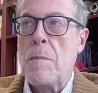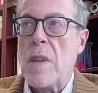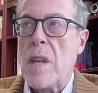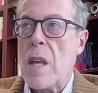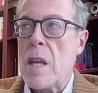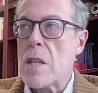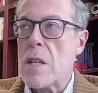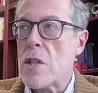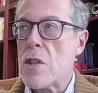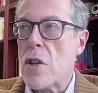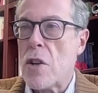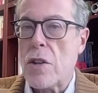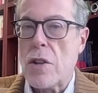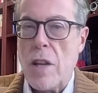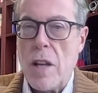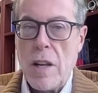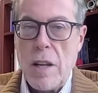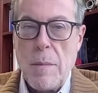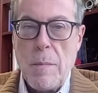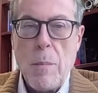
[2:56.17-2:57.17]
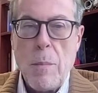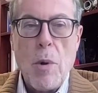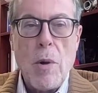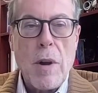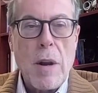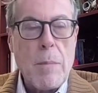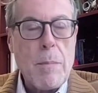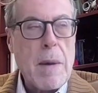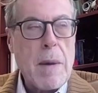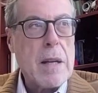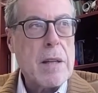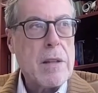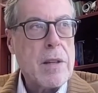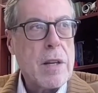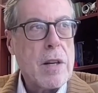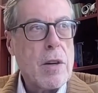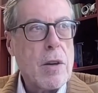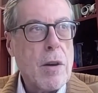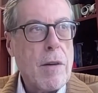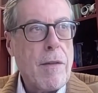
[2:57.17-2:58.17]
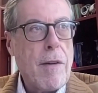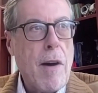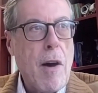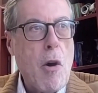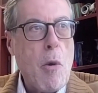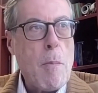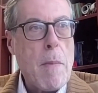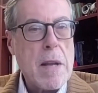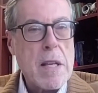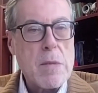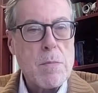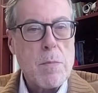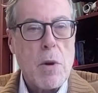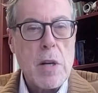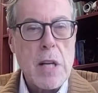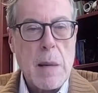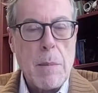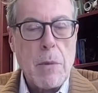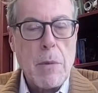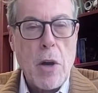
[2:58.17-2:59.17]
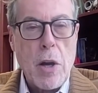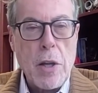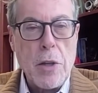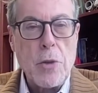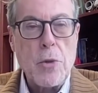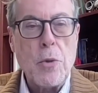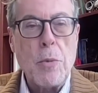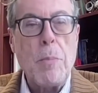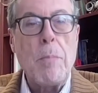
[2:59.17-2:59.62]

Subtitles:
is not anymore a matter of how much money I'm going to